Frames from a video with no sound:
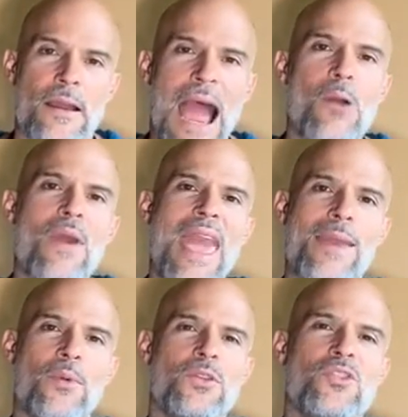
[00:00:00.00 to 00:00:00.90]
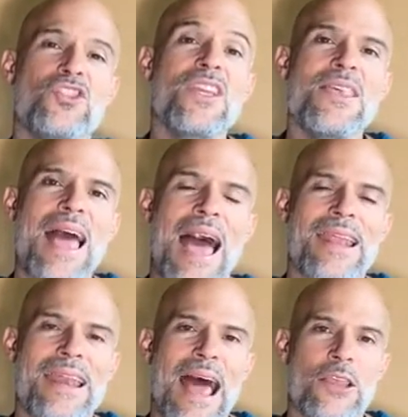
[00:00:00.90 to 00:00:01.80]
Are we able to see that
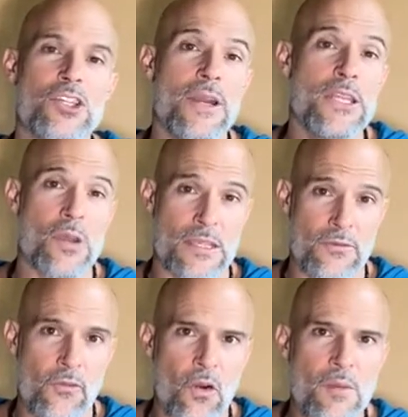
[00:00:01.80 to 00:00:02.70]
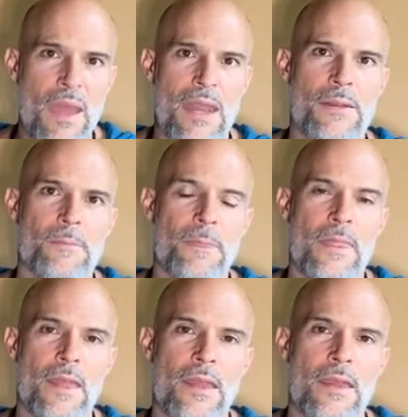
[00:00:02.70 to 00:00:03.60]
and actually transform it?
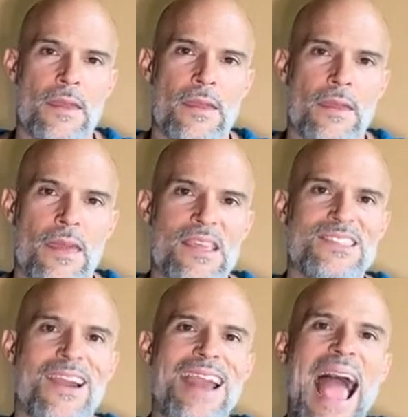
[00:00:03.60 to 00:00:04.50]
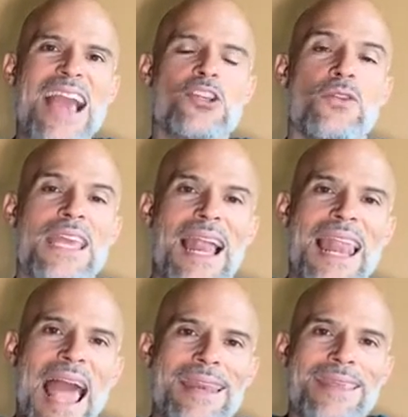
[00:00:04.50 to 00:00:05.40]
And start actually
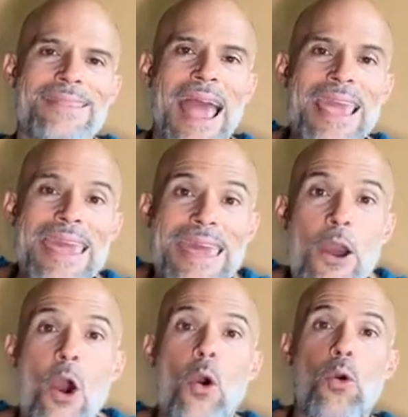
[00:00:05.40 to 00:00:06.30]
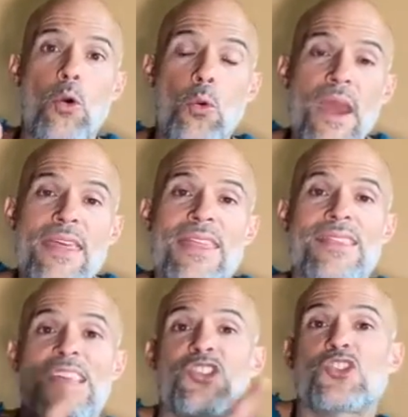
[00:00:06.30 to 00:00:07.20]
aligning the ego
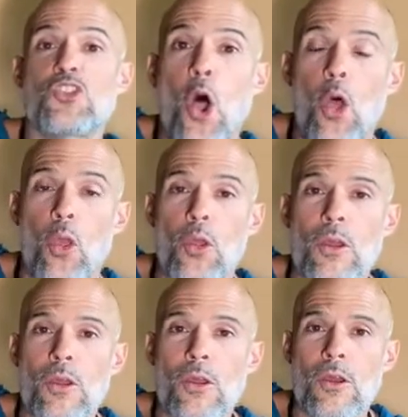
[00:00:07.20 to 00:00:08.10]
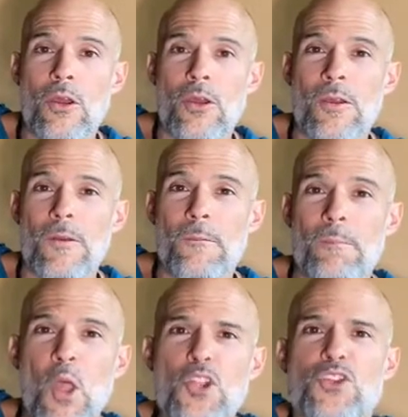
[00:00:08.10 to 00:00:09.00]
with the soul.
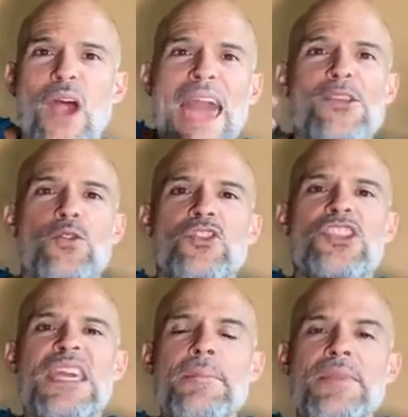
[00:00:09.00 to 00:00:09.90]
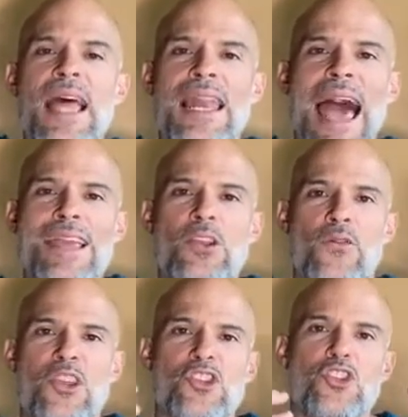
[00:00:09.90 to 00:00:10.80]
Not trying to dim the light
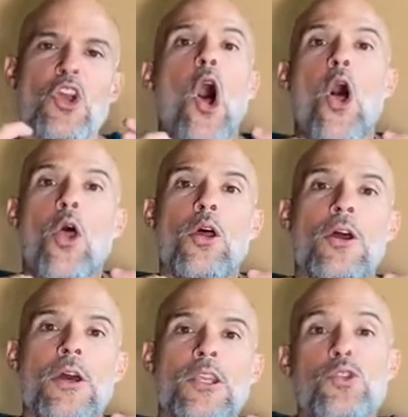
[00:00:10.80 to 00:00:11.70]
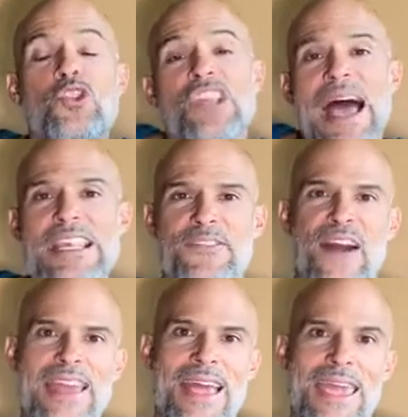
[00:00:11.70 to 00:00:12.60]
of the soul to
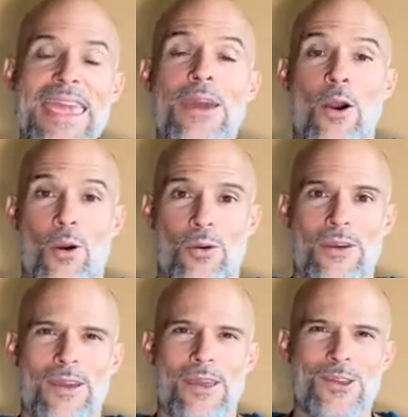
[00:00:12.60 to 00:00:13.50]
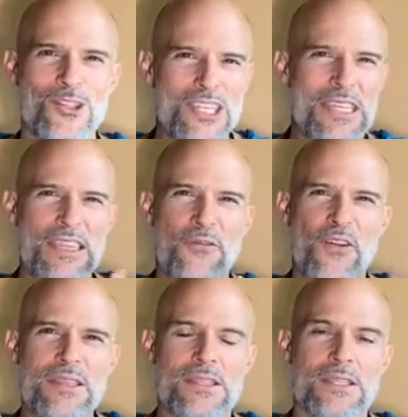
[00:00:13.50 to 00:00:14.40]
satisfy the ego. You see the
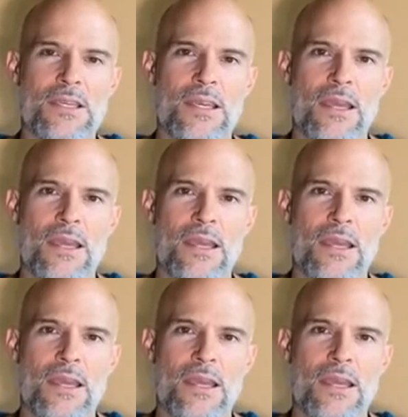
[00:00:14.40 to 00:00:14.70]
difference?